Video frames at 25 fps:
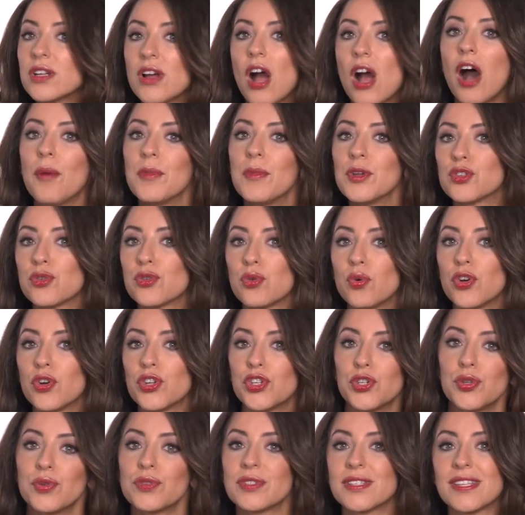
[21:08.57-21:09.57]
common tool
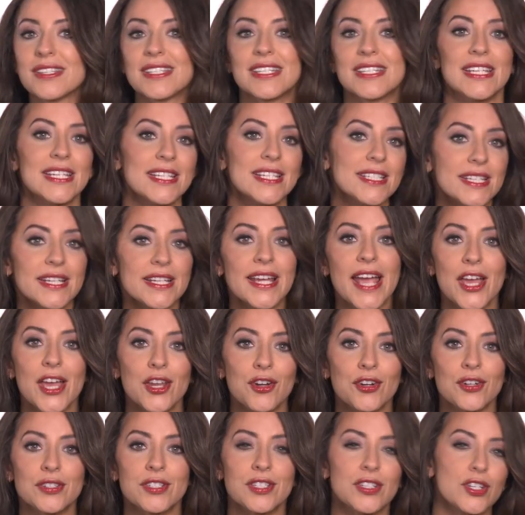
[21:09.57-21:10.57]
used as an
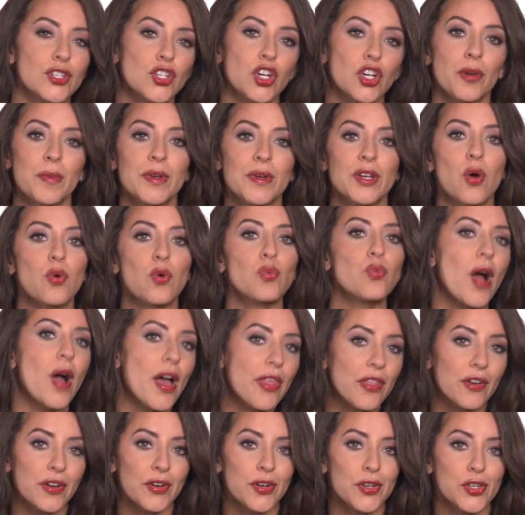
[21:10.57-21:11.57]
indicator to determine
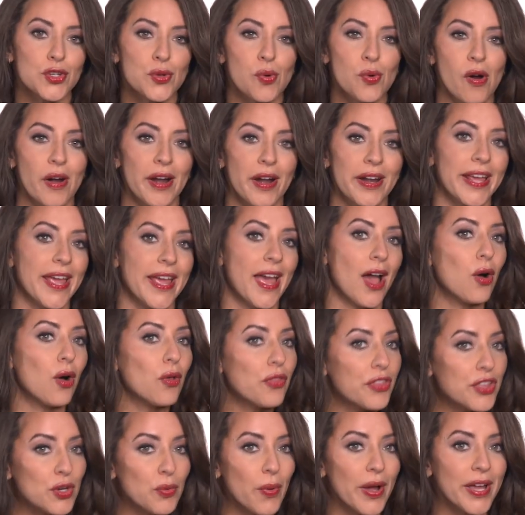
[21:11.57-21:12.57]
whether you are at a
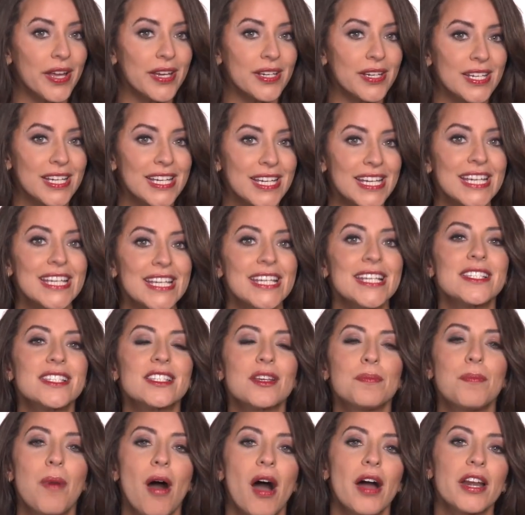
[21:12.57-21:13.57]
healthy weight is the
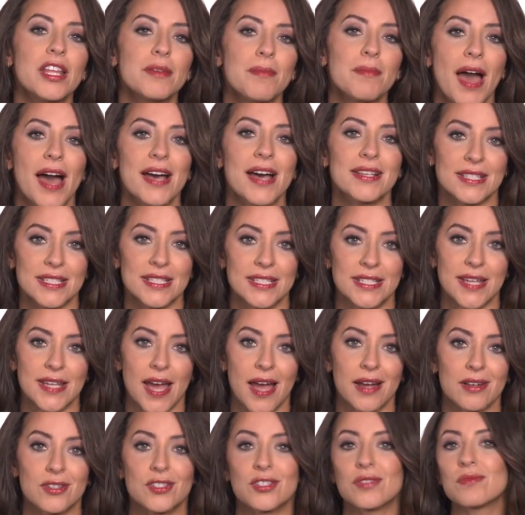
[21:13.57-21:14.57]
body mass
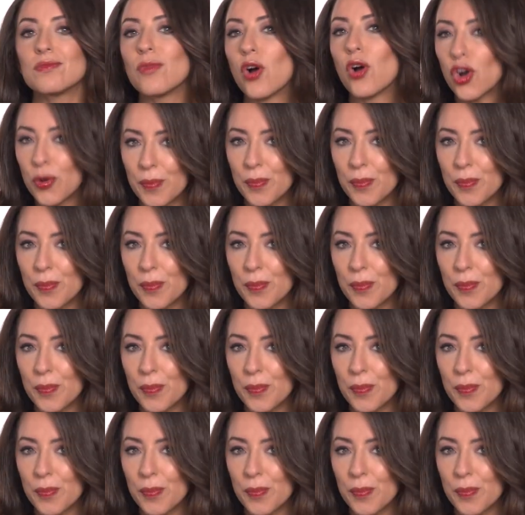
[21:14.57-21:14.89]
index, or